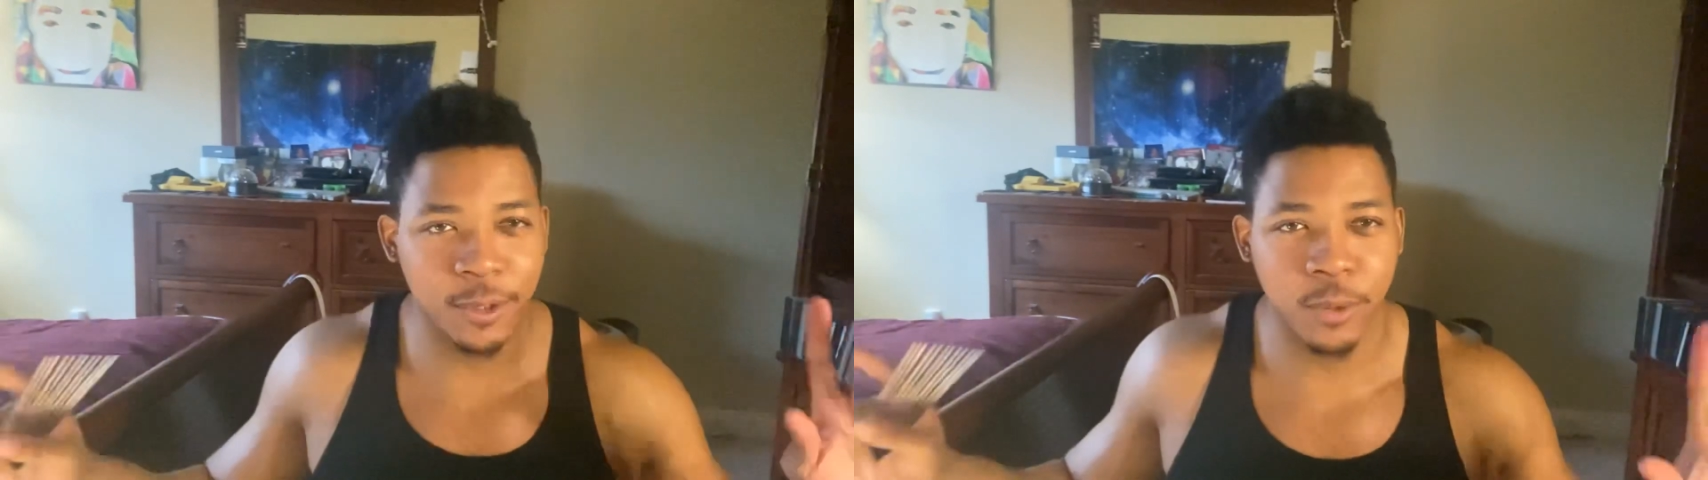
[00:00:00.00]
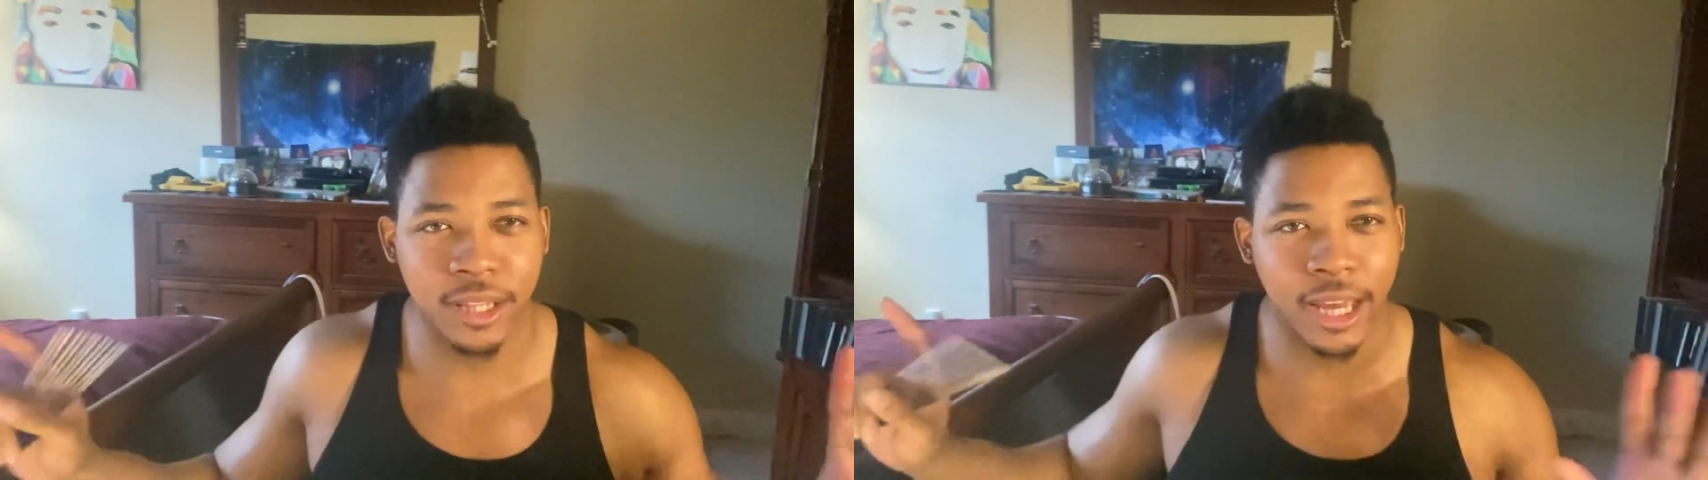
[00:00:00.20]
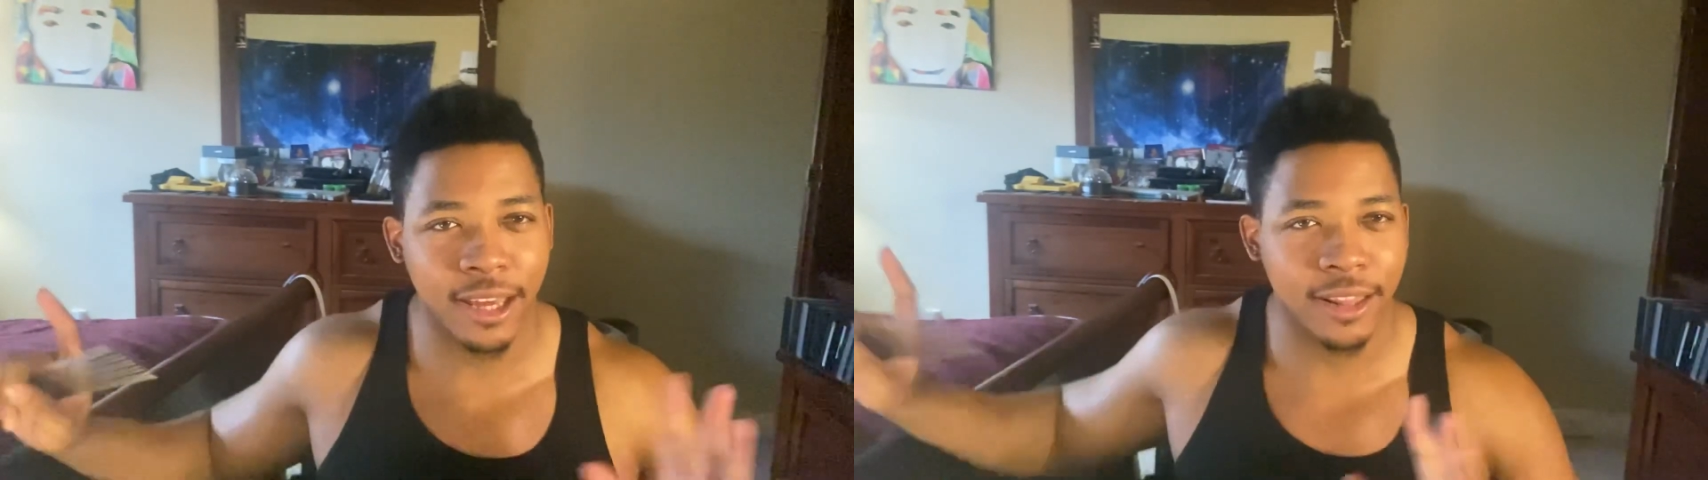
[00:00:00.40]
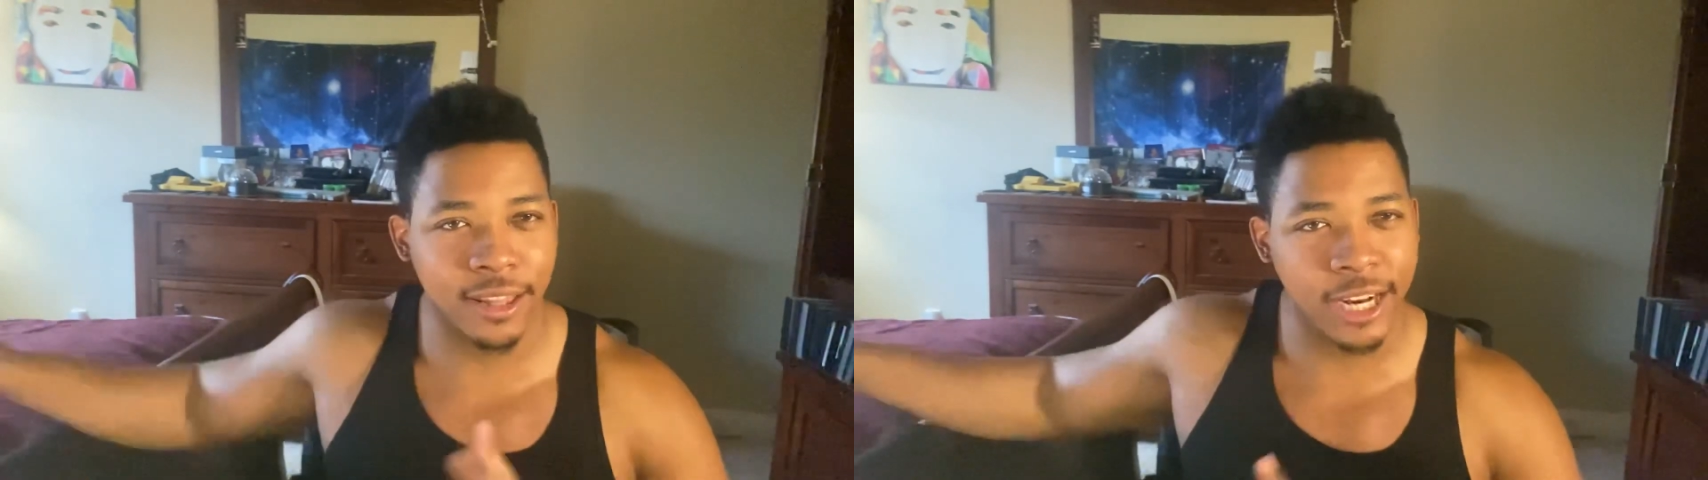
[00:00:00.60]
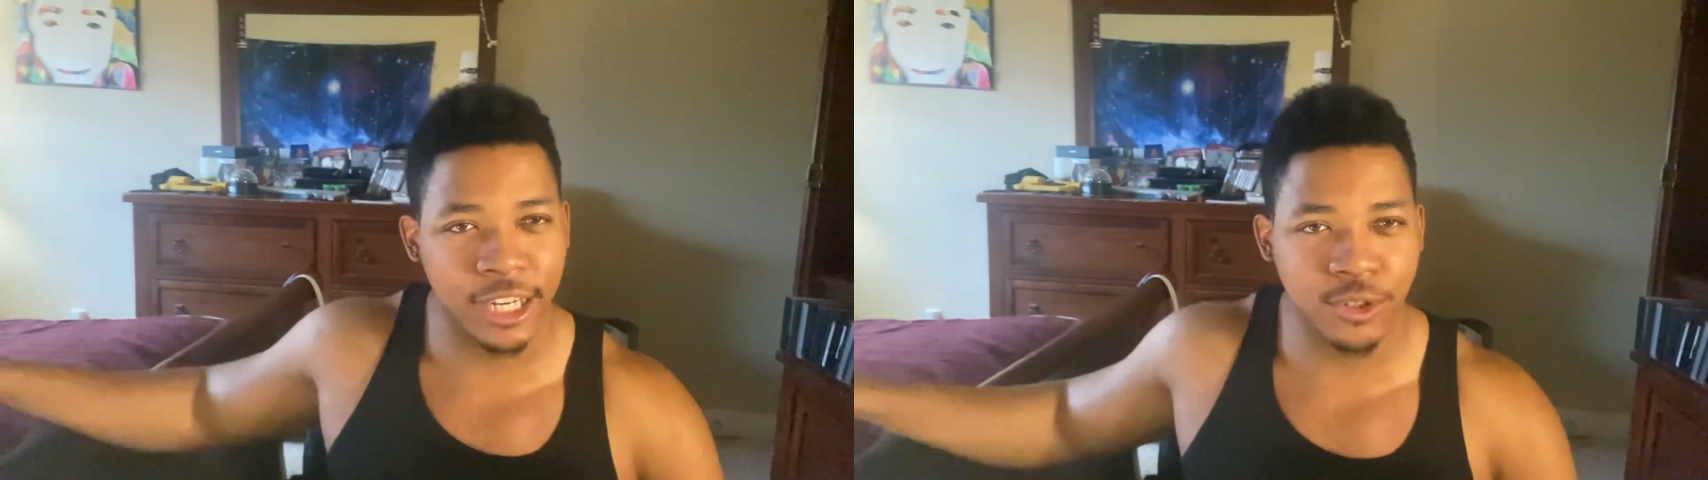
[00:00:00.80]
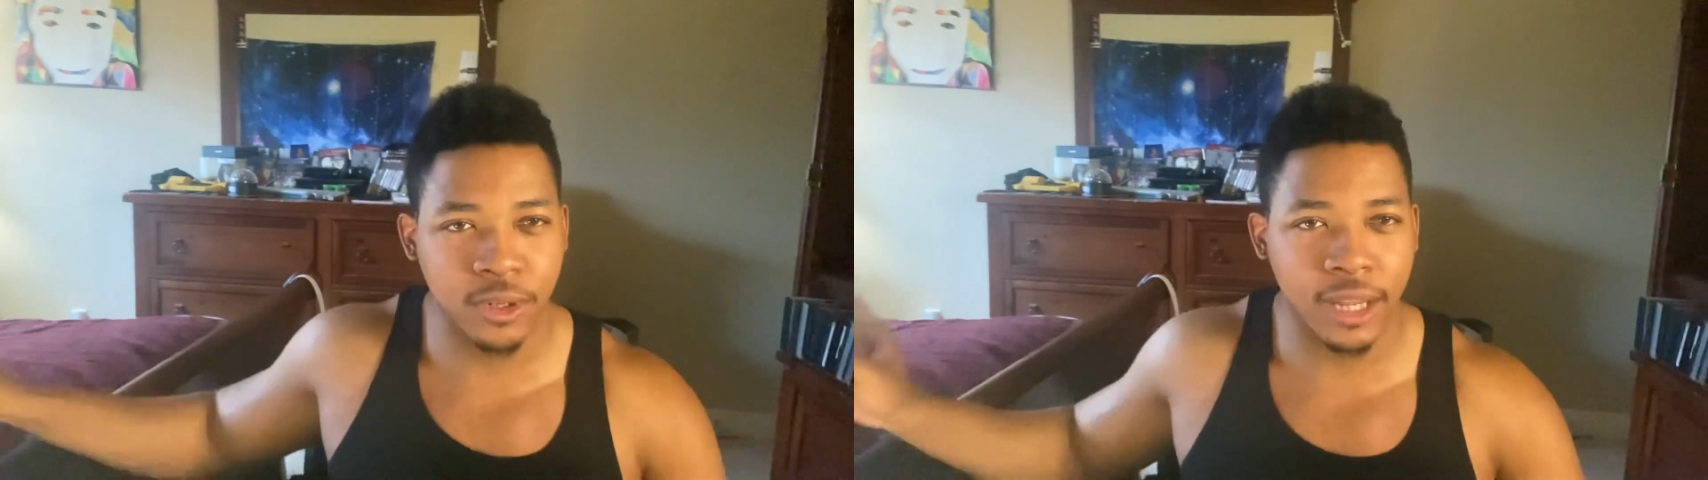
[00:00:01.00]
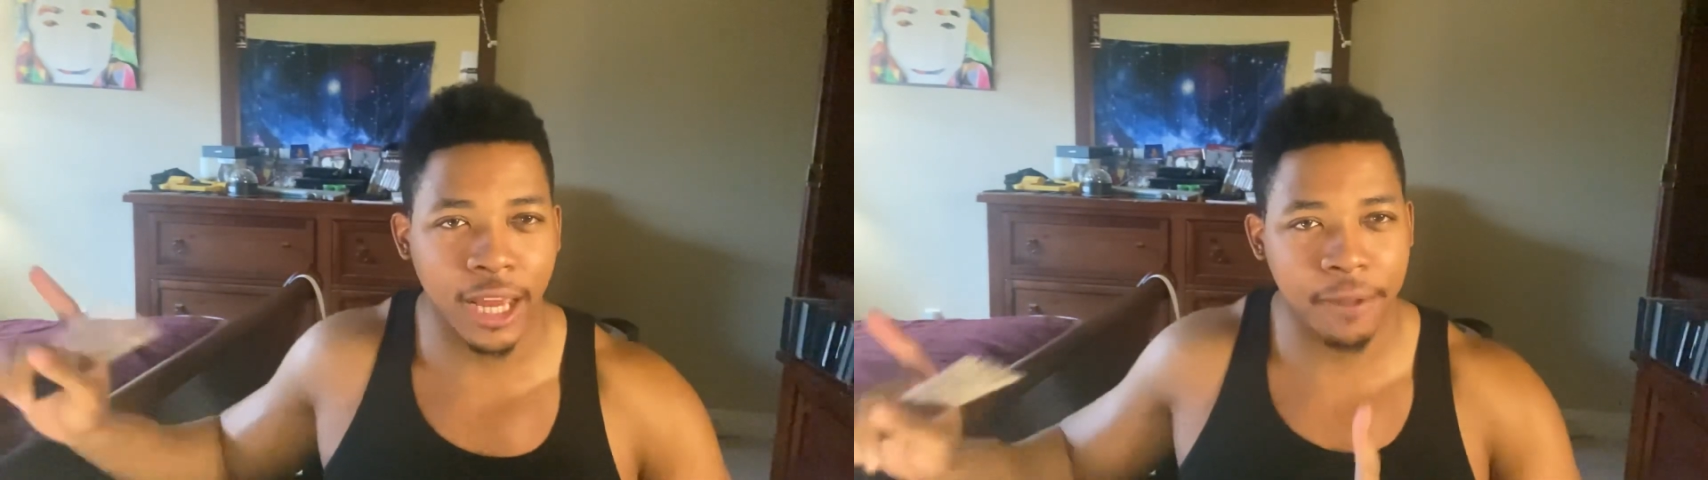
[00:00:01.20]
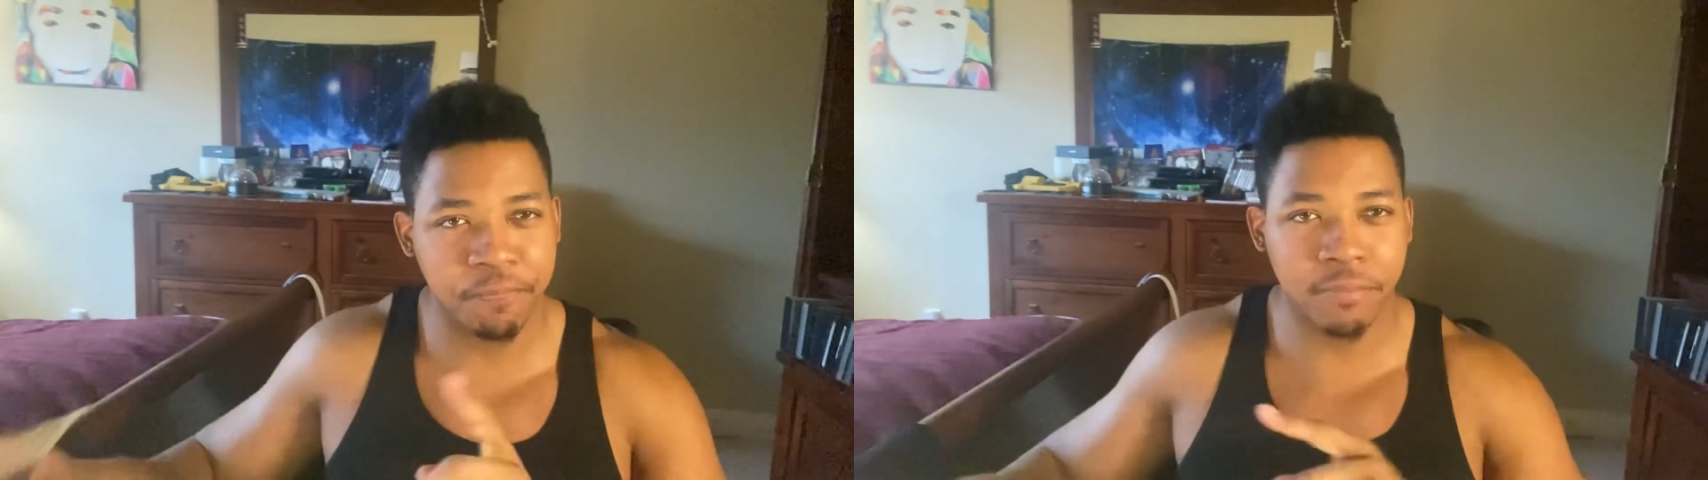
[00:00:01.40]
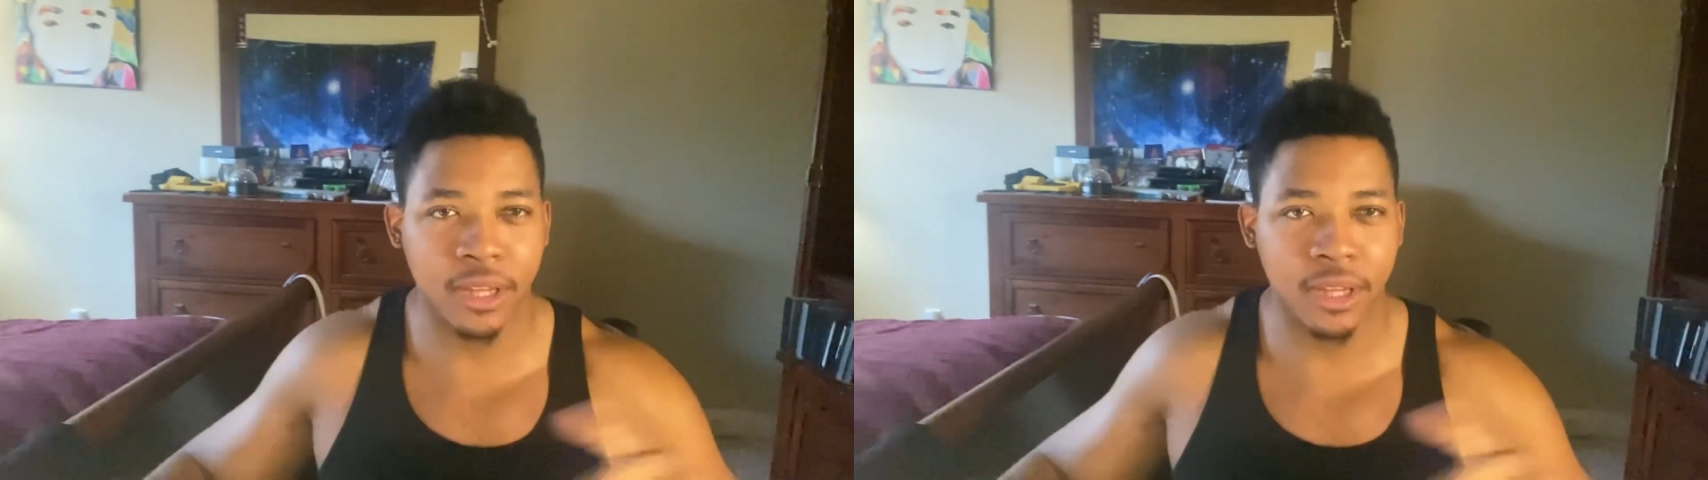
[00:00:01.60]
with like the natural light